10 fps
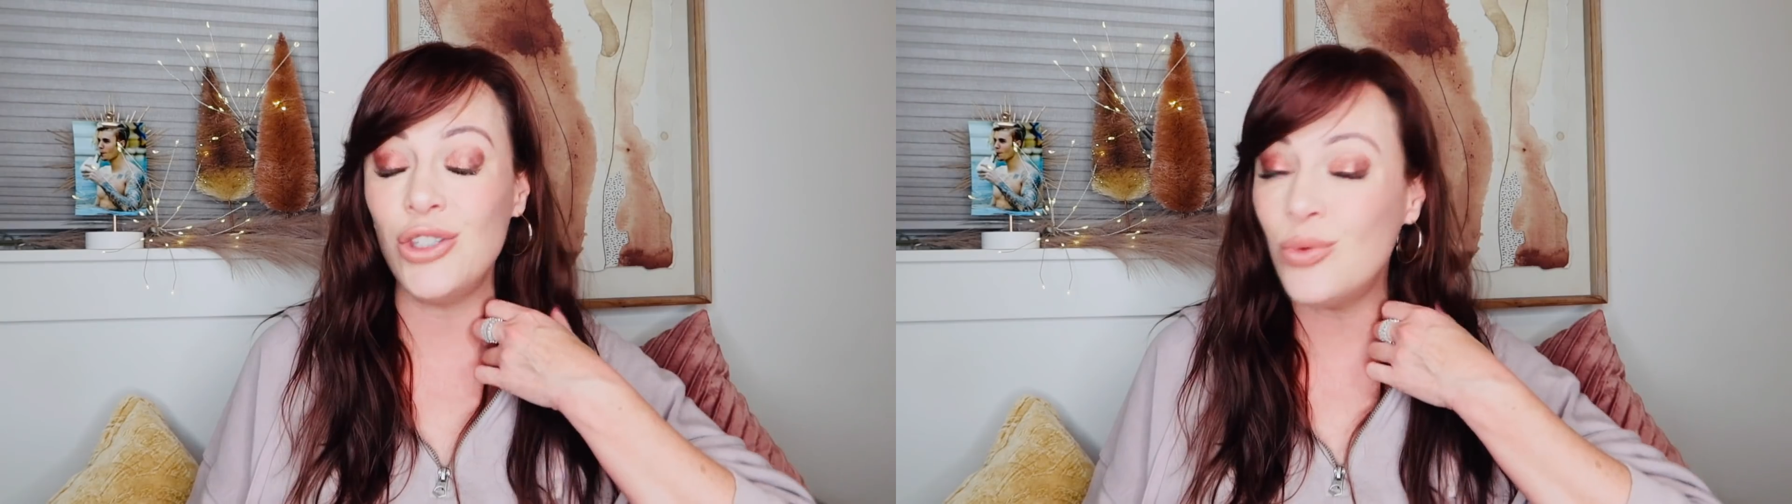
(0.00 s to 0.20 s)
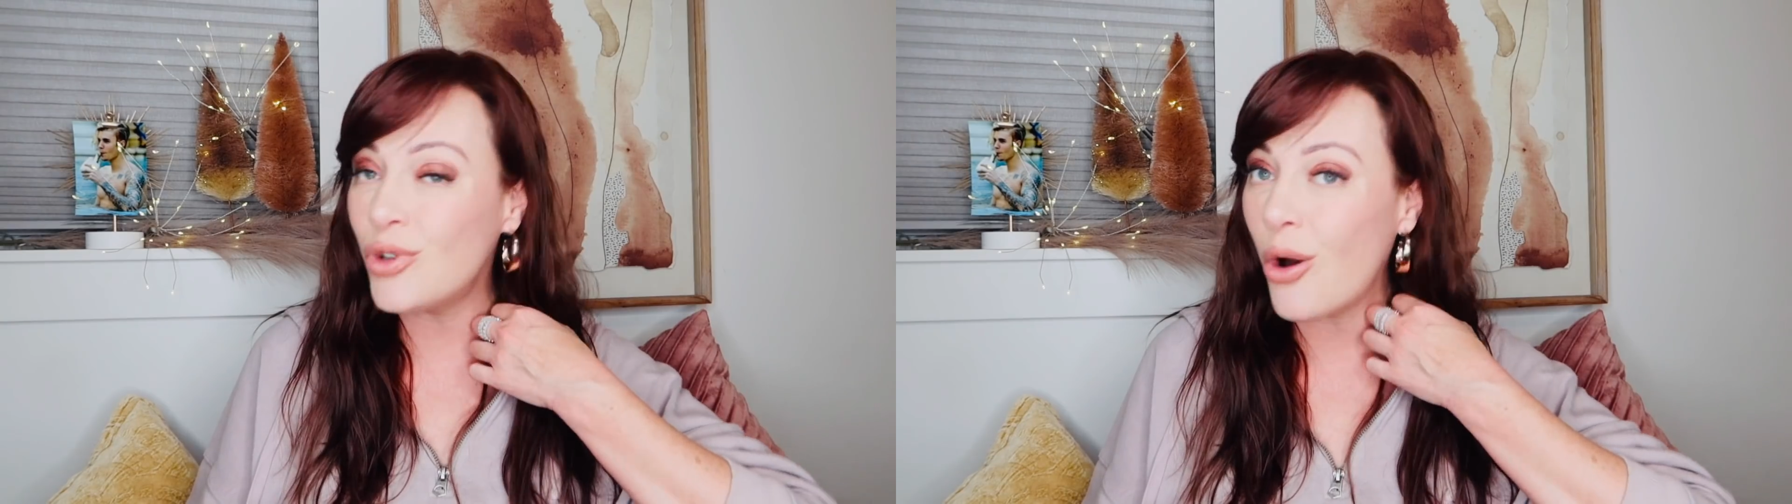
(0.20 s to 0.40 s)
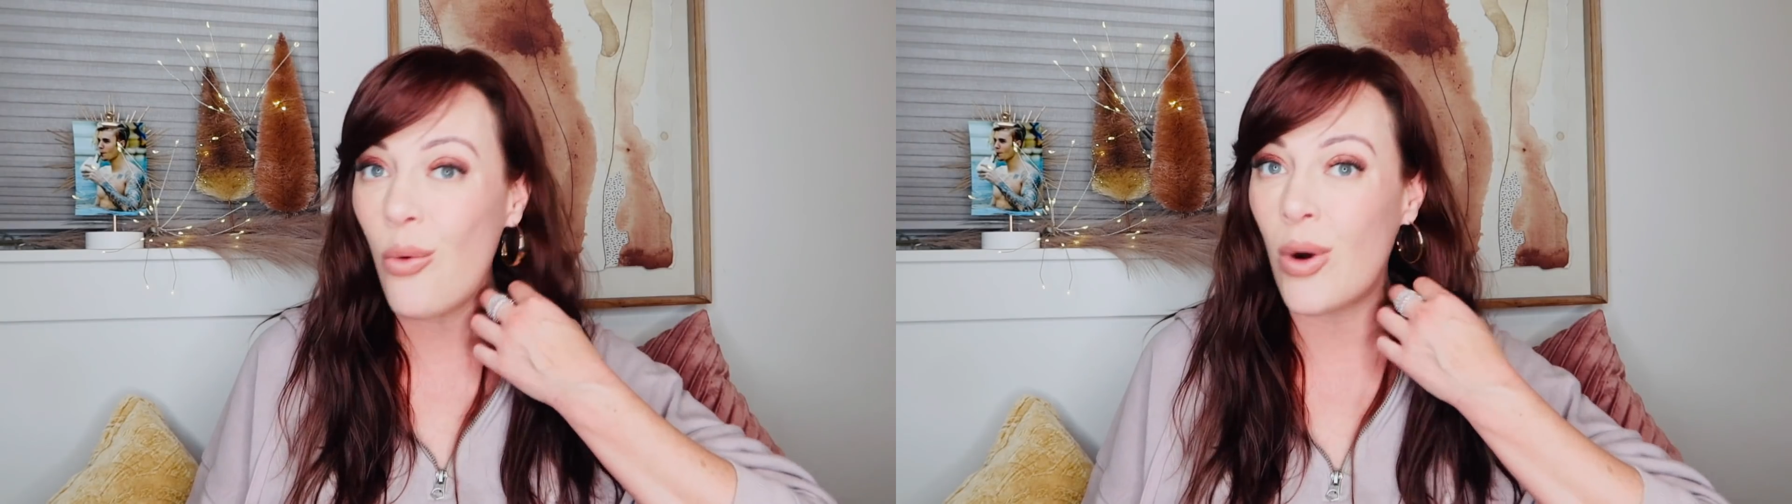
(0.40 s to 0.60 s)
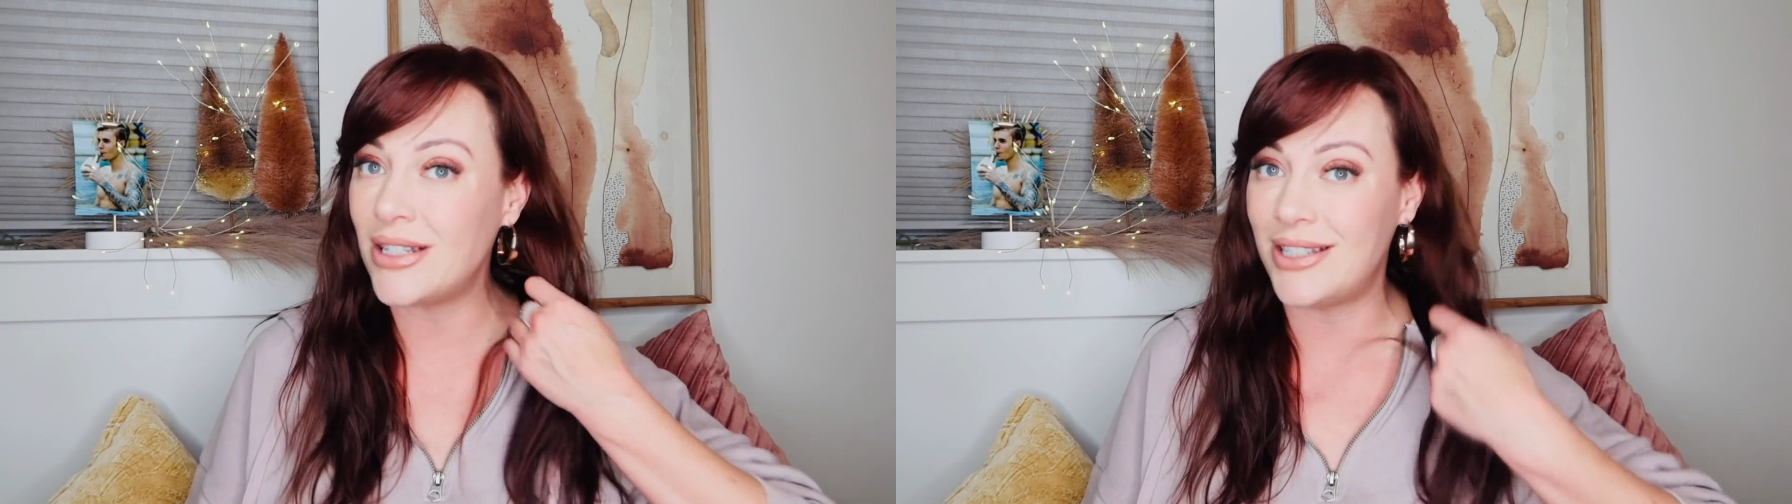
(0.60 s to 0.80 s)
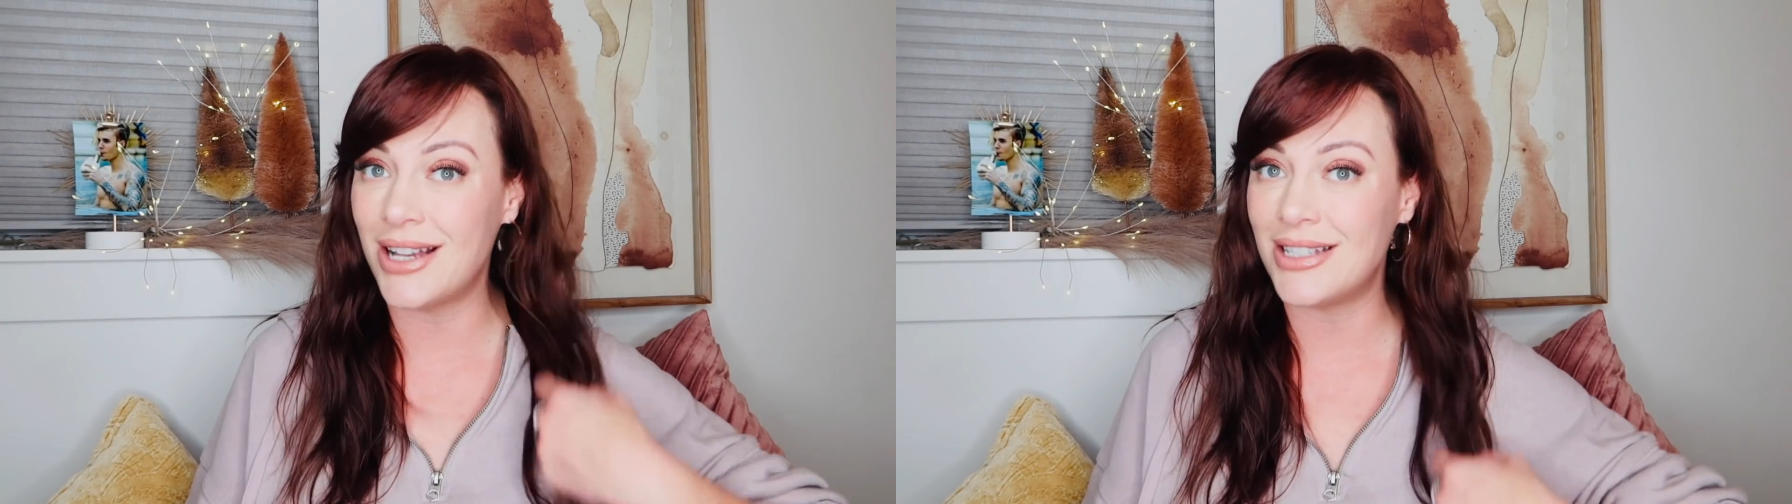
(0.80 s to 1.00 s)
and you know
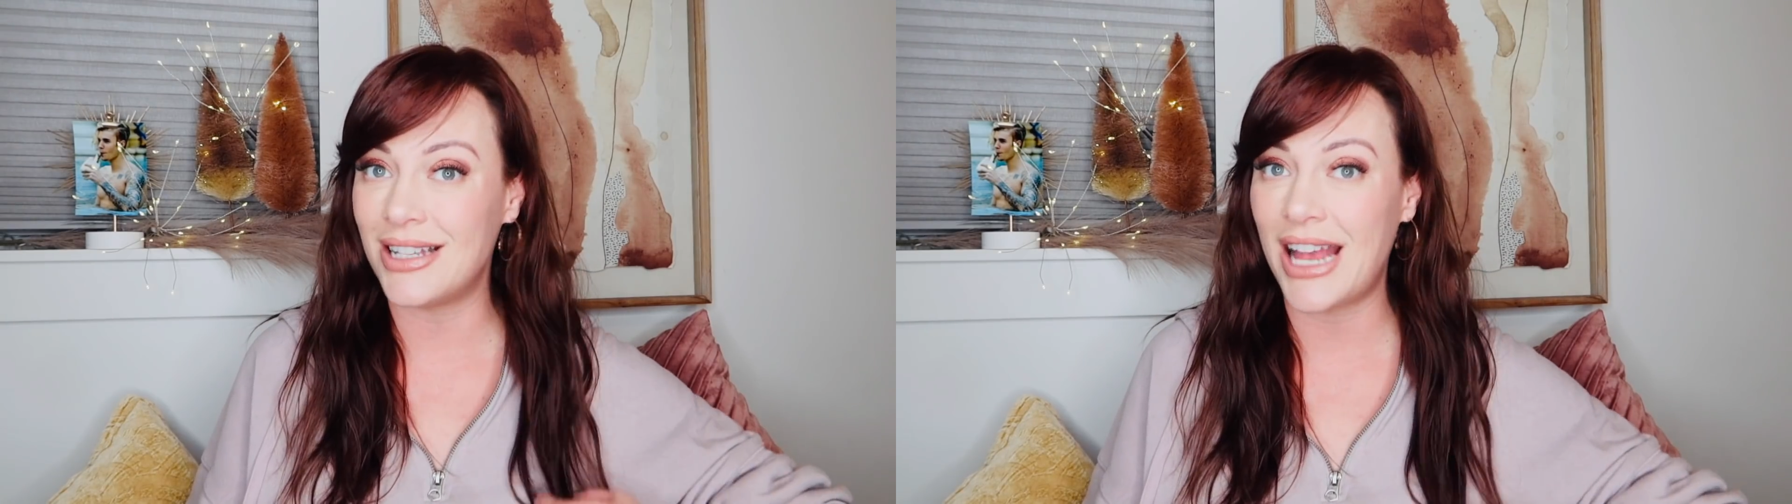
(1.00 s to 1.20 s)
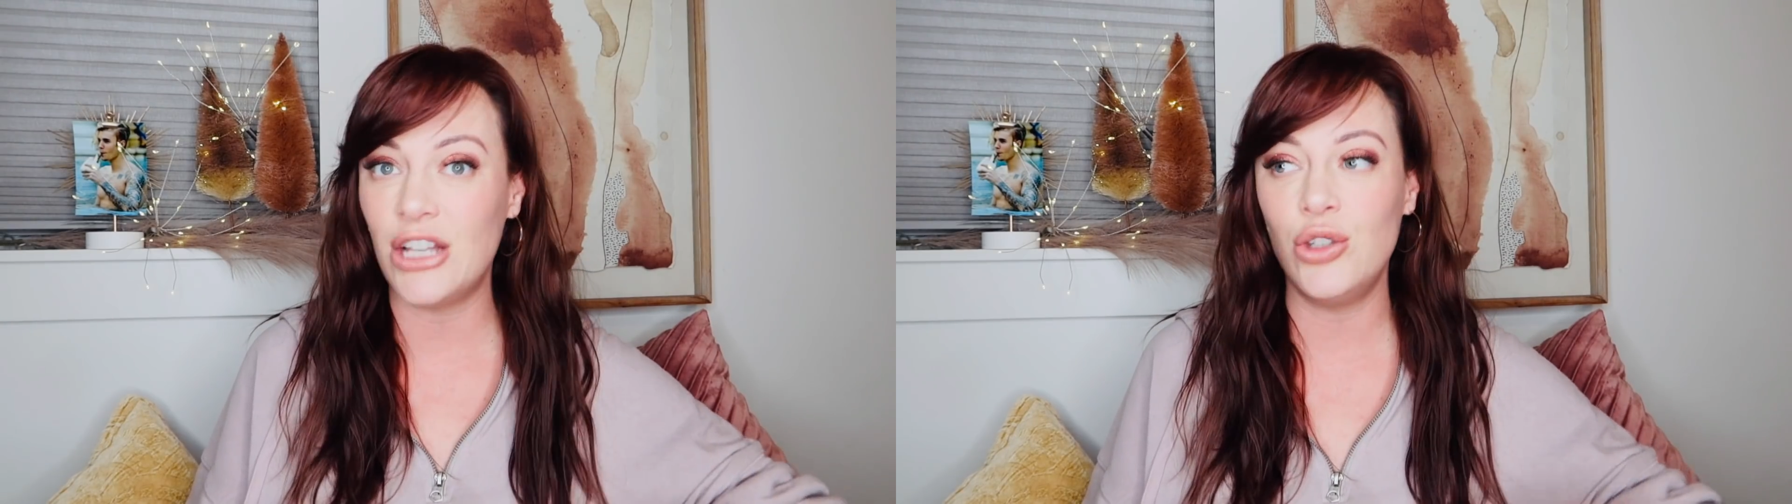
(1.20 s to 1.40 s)
what doesn't,